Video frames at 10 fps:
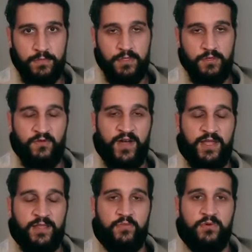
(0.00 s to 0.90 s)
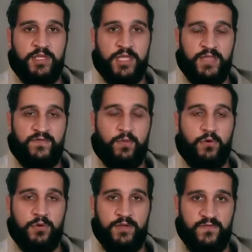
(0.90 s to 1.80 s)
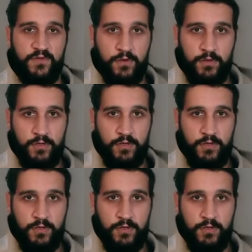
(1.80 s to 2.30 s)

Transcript: you'll find the breathing even more difficult.